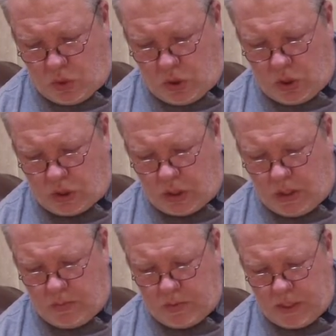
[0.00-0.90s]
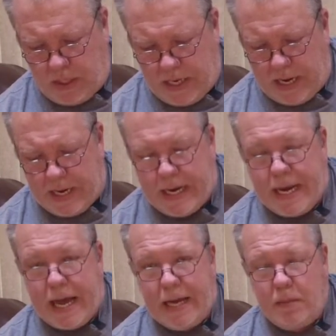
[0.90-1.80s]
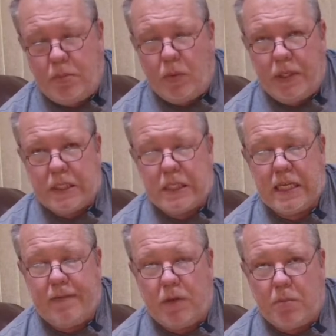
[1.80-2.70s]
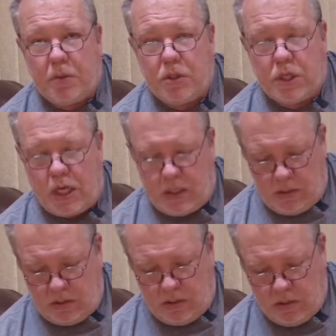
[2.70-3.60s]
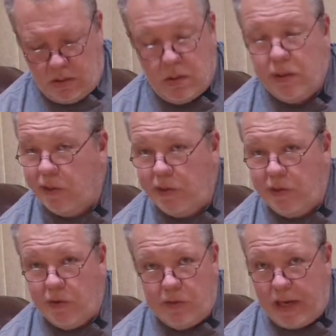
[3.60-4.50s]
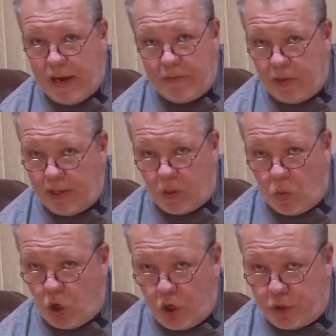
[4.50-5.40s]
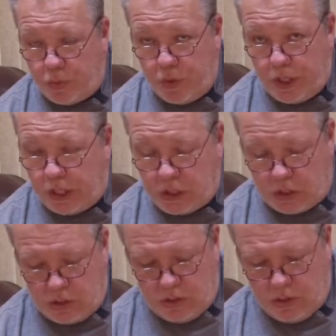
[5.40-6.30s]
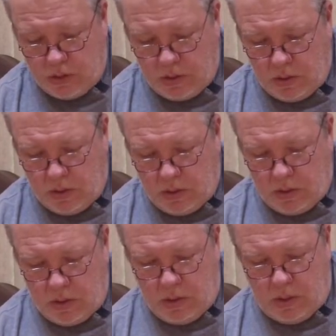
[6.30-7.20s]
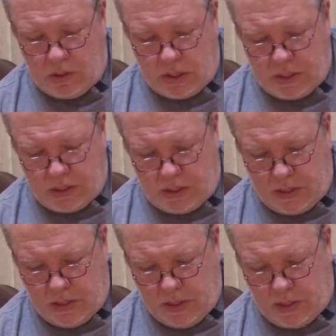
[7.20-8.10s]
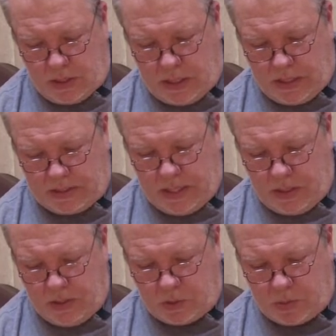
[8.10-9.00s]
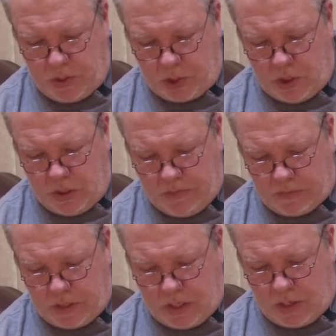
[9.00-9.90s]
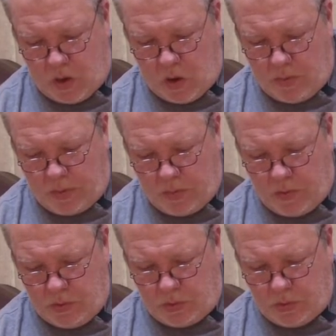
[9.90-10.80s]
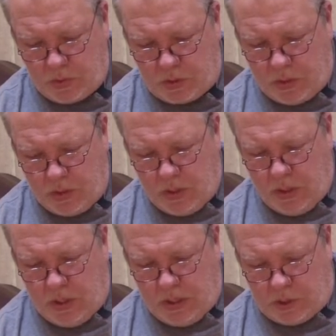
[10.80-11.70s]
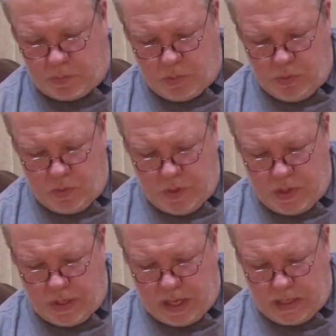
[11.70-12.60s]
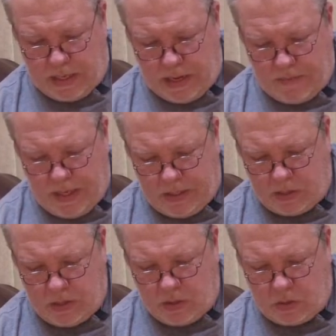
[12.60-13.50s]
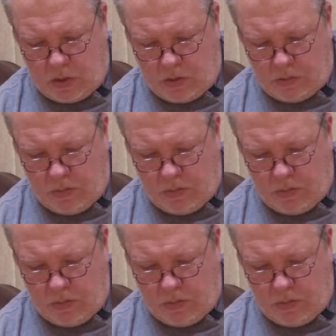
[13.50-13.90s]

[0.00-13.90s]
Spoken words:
This comes in at 9.7%. You're only having like one or two of these. It says, the cocktail inspiration lives on. Our Imperial Gose is brewed with agave and sea salt,